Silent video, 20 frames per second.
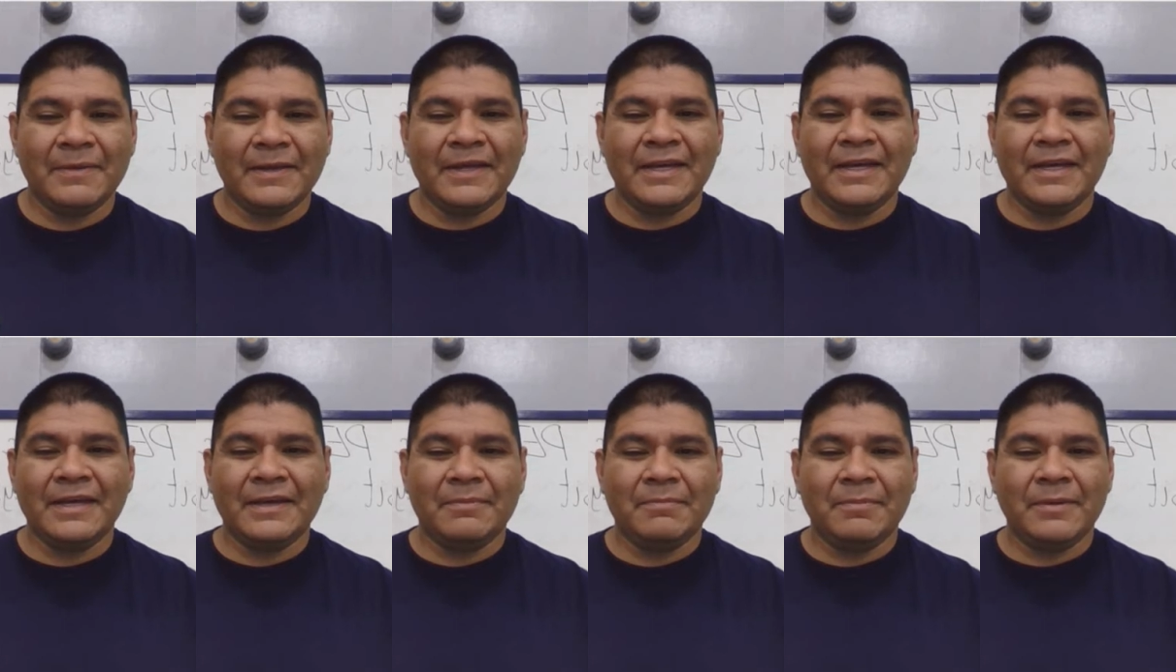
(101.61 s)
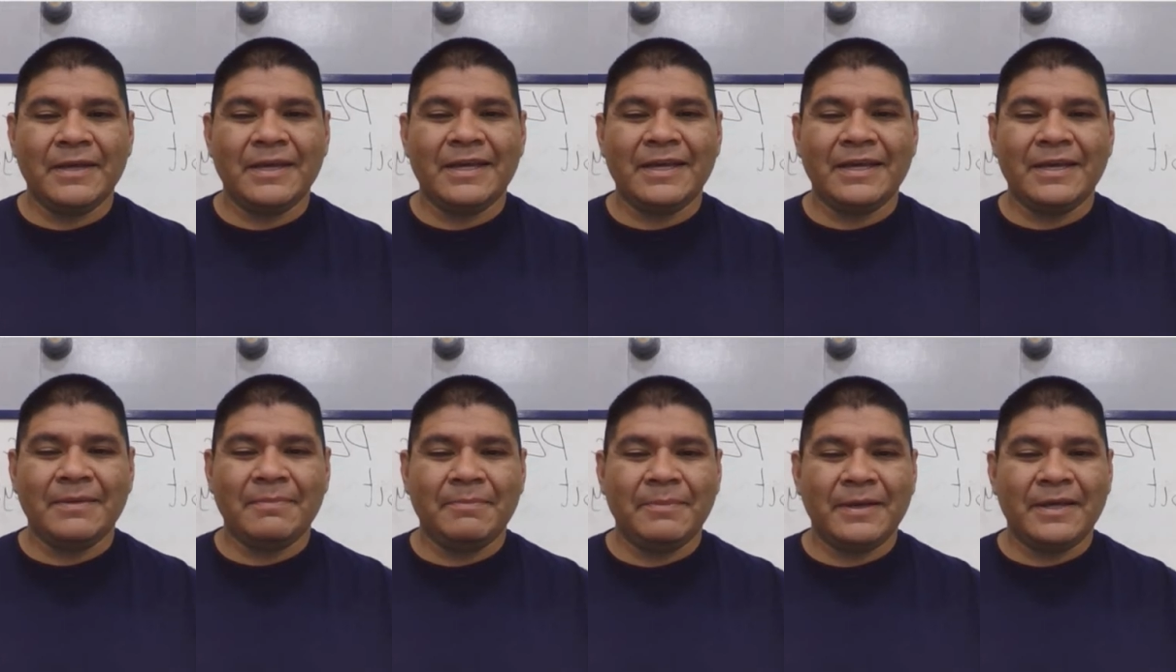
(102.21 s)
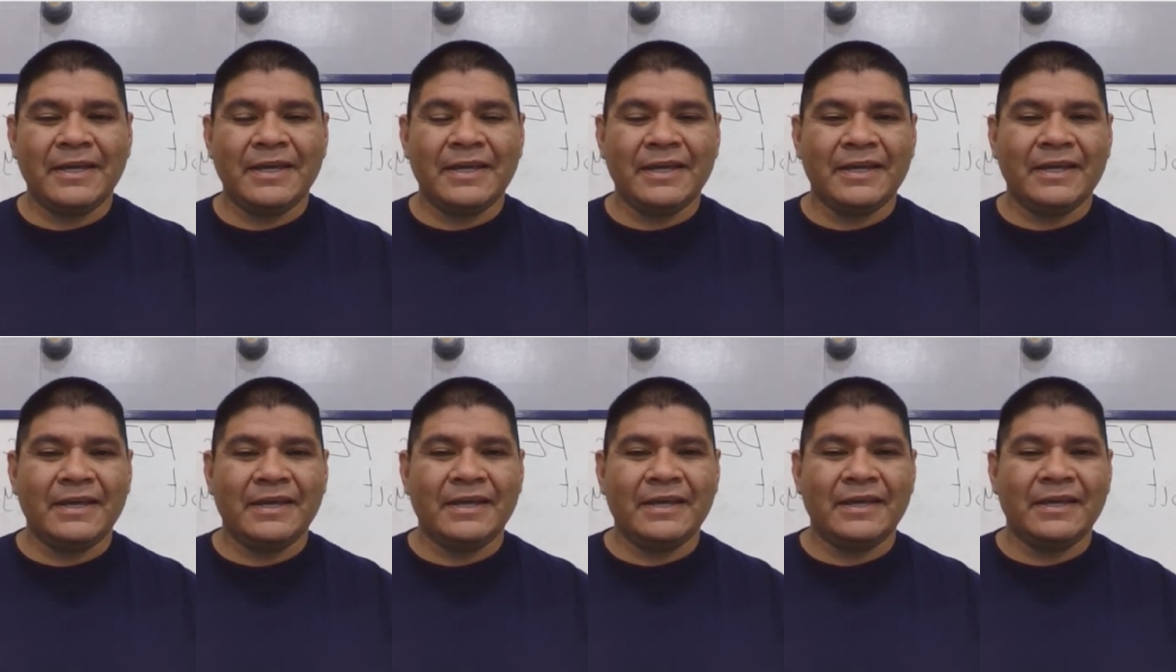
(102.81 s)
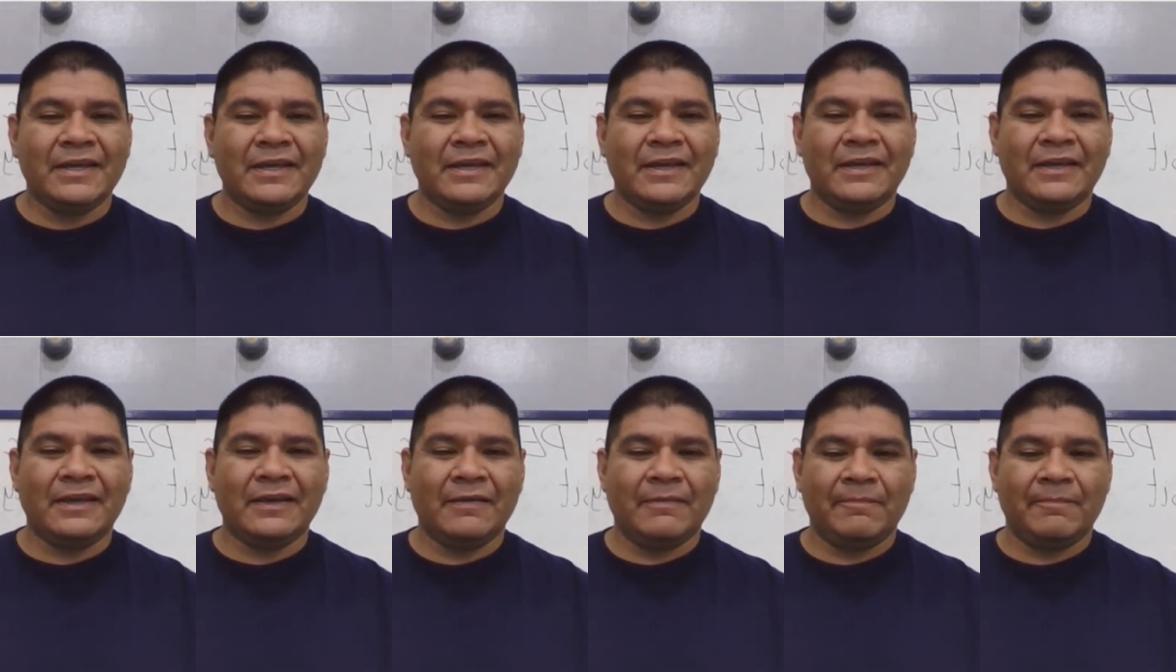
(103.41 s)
B, B, B.